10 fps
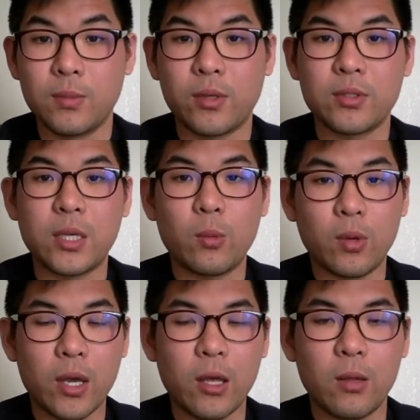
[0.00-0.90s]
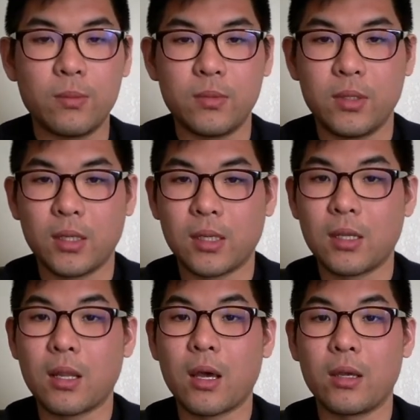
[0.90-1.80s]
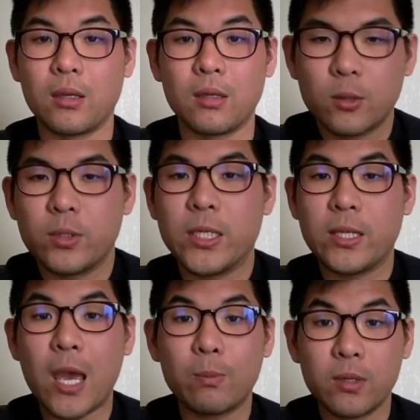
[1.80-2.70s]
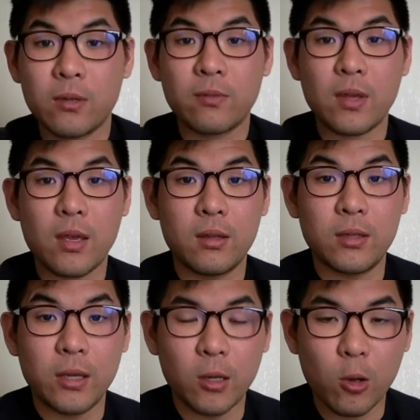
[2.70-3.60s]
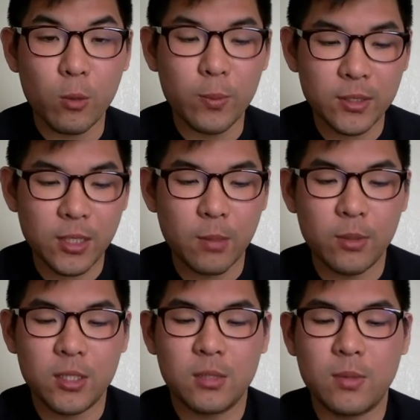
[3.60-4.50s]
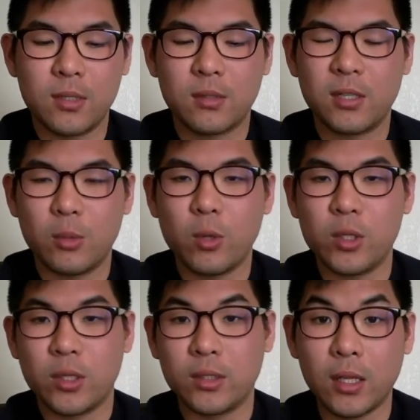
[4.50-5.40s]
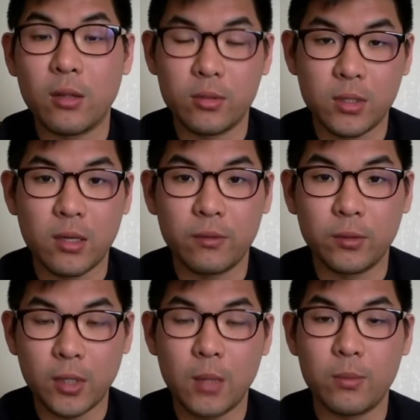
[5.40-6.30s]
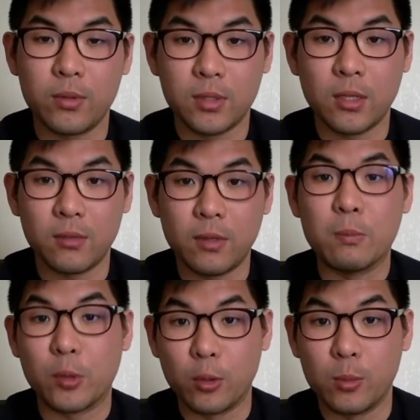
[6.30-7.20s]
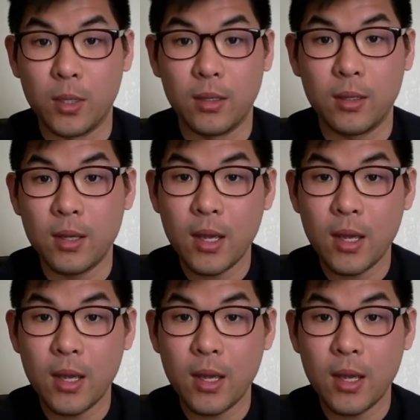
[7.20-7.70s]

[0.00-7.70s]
Because that will help the client. So the adaptive and the uh, coping statement is basically what you can tell yourself to help yourself a little bit.